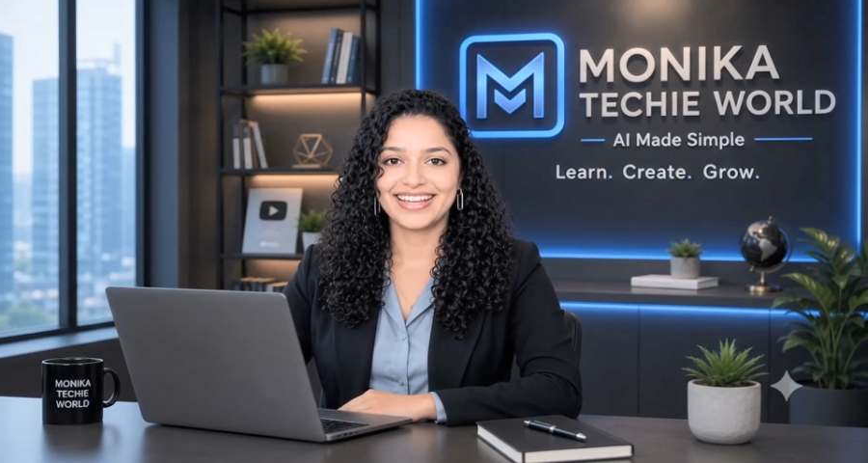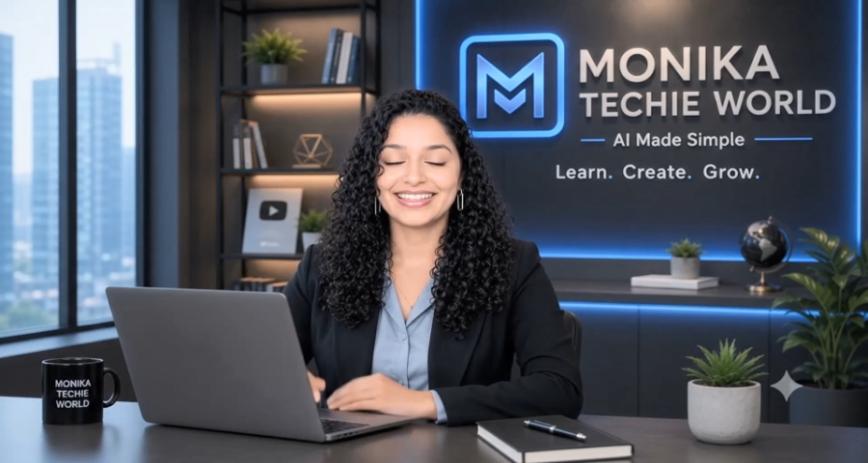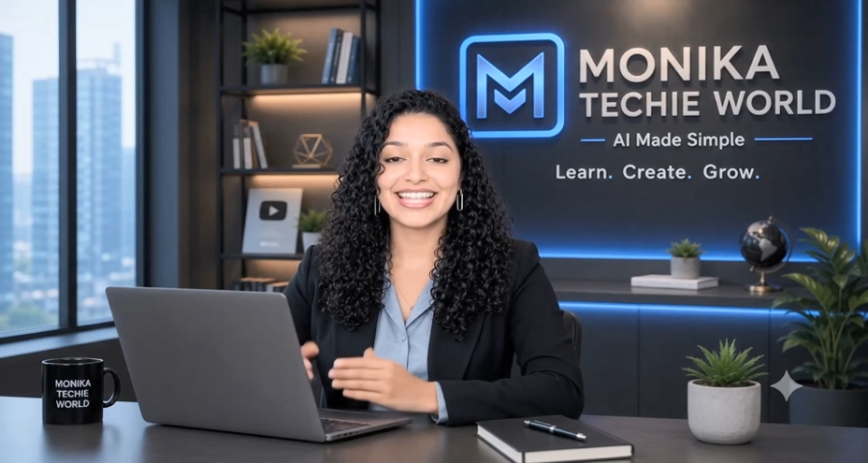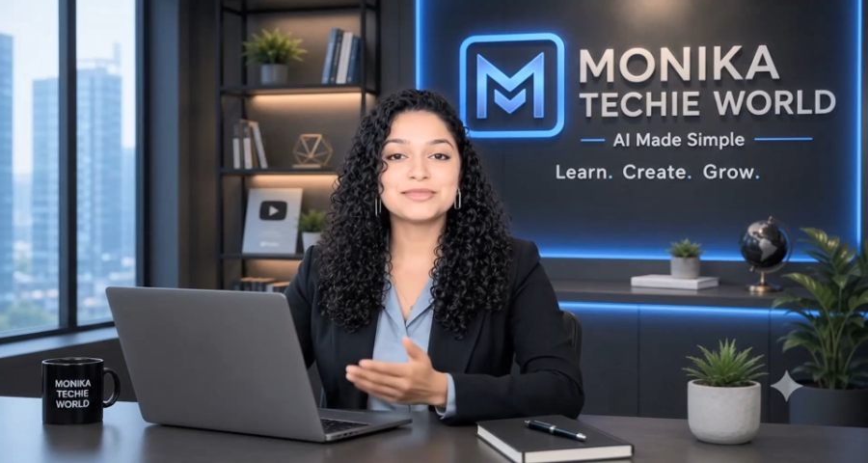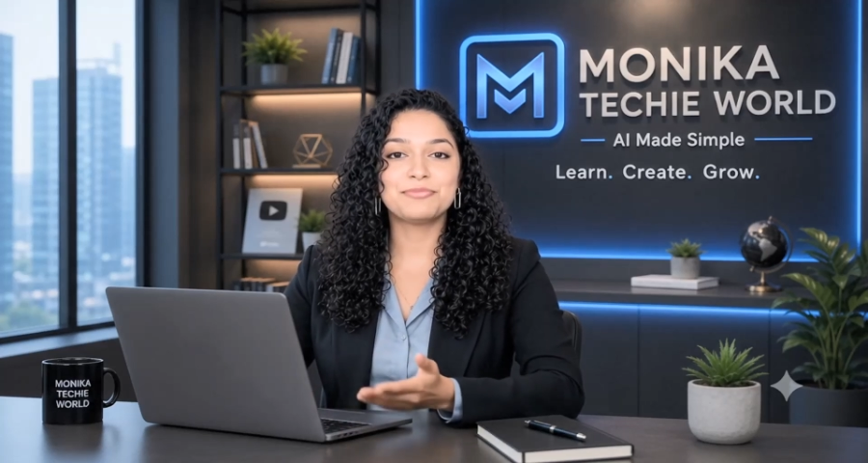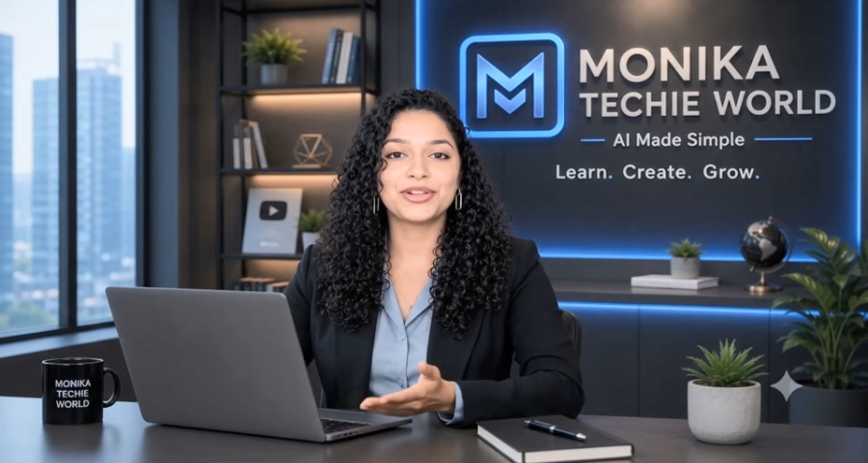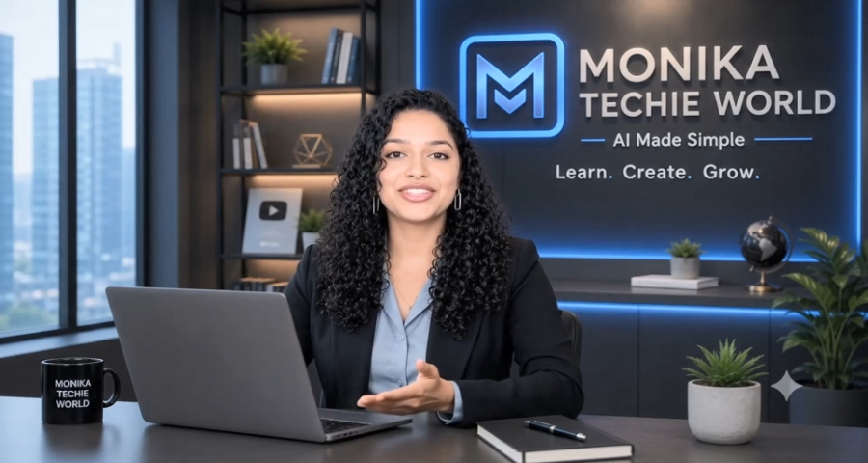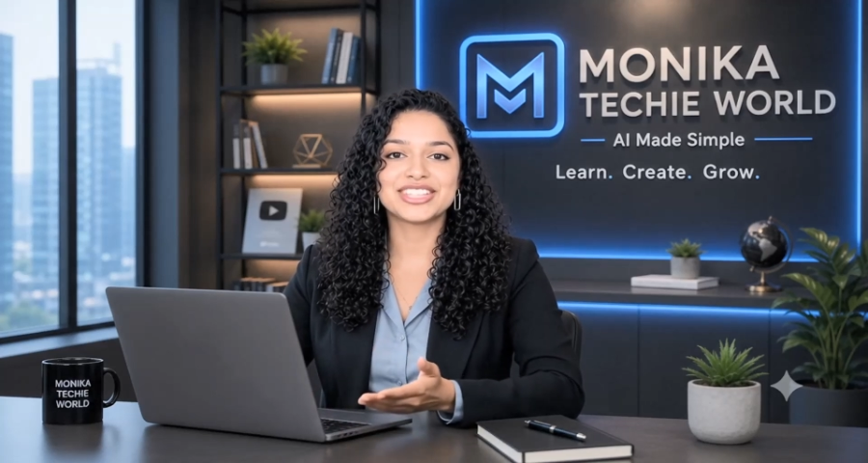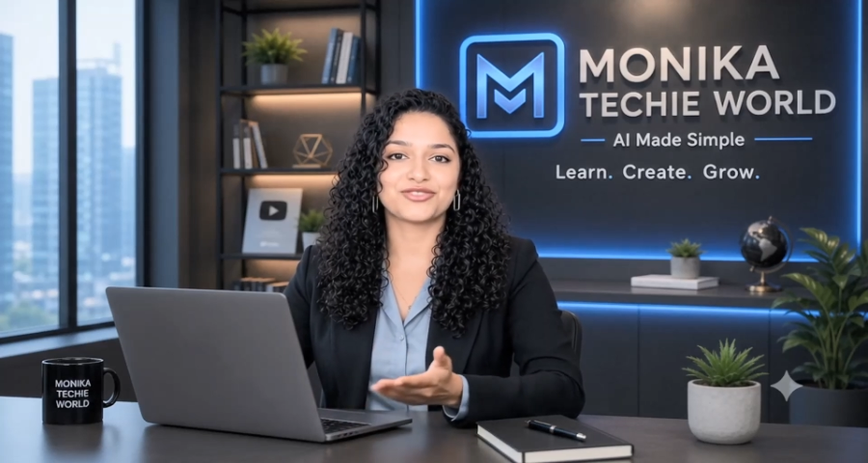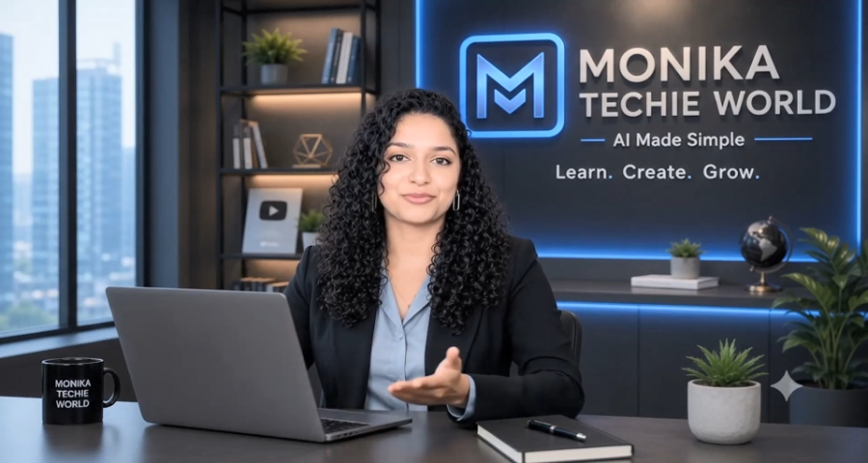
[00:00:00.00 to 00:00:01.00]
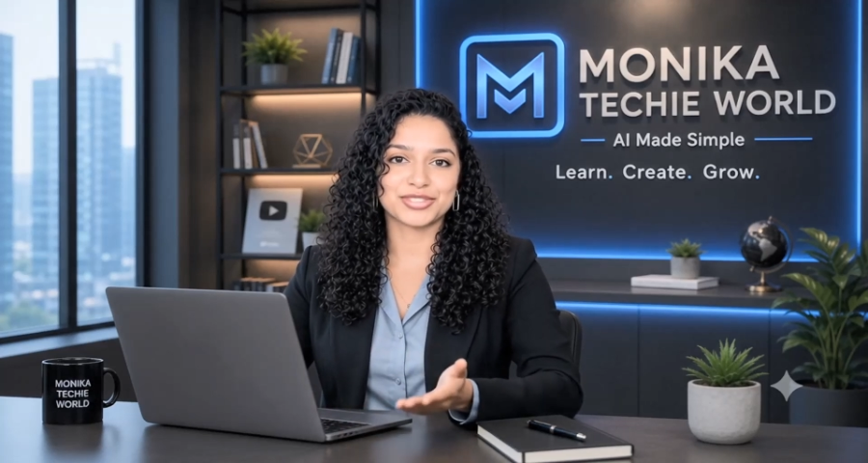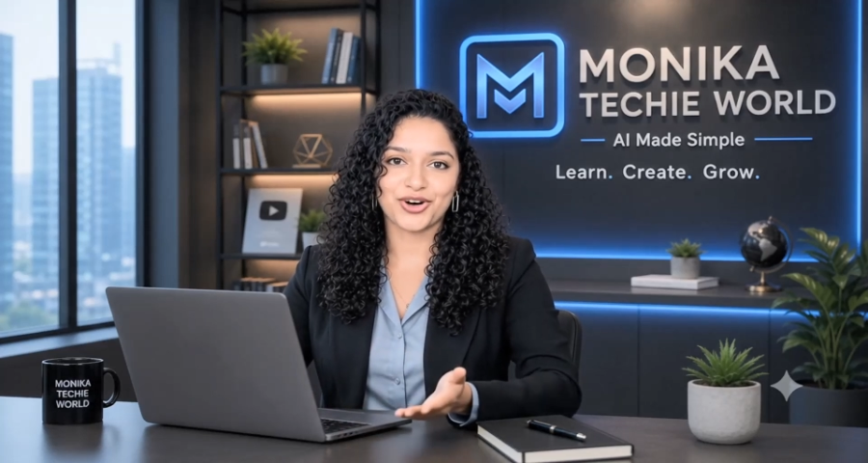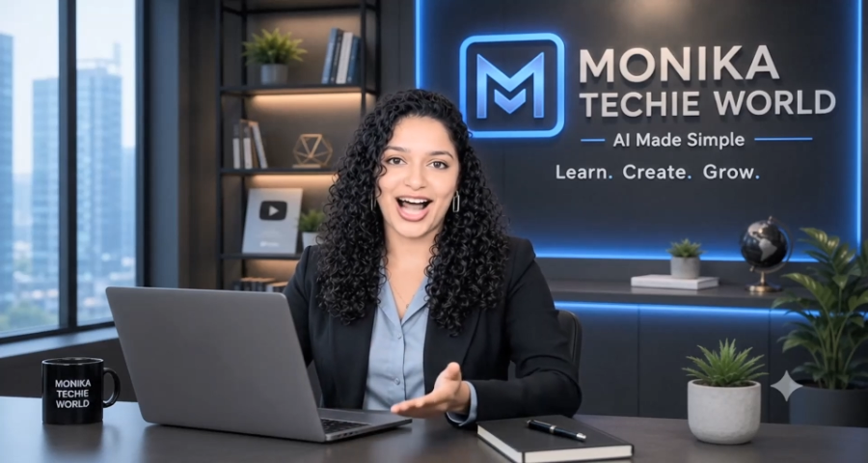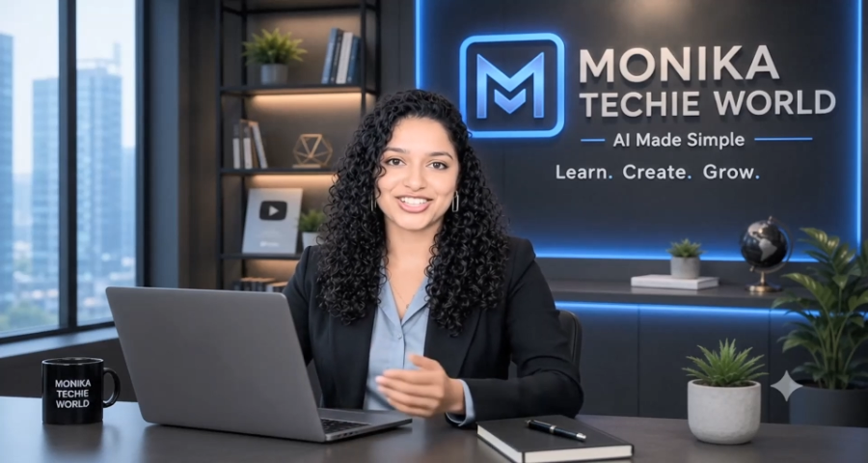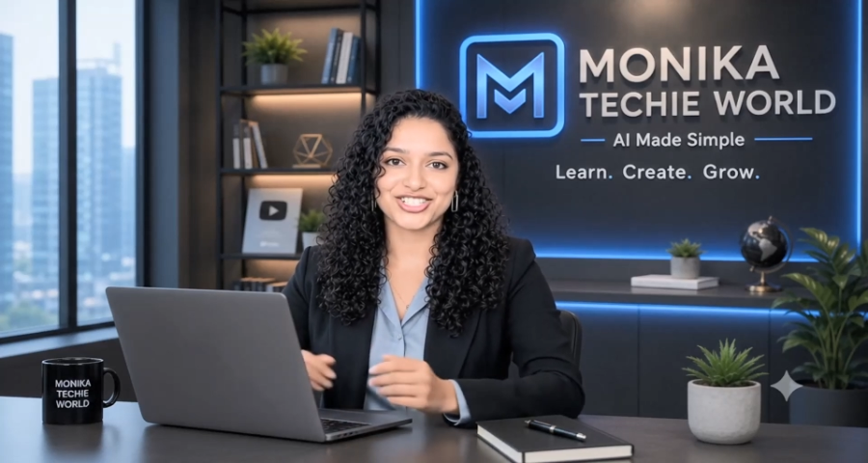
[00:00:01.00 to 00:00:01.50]
Let's build this from
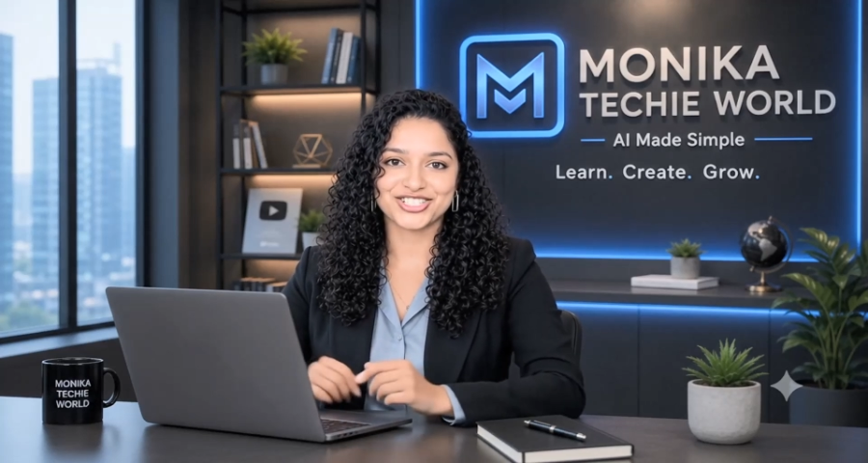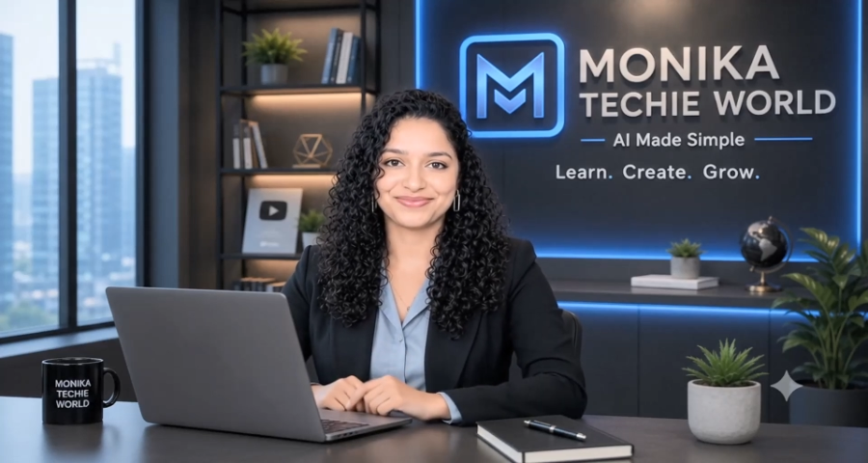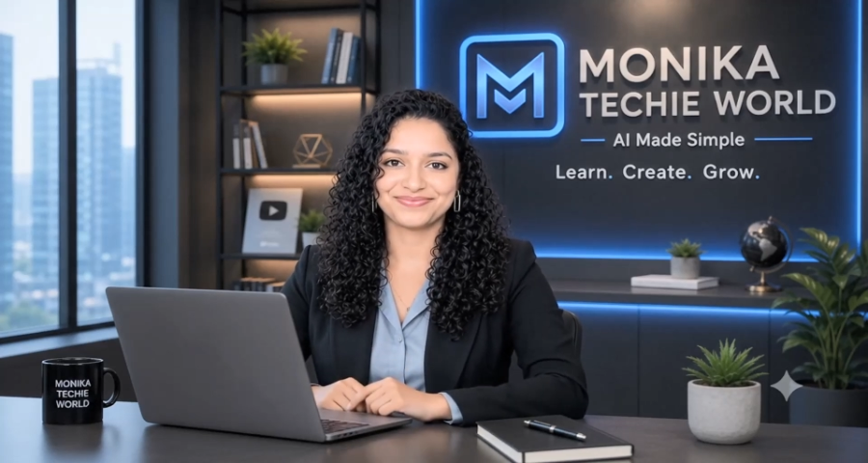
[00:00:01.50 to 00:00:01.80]
scratch.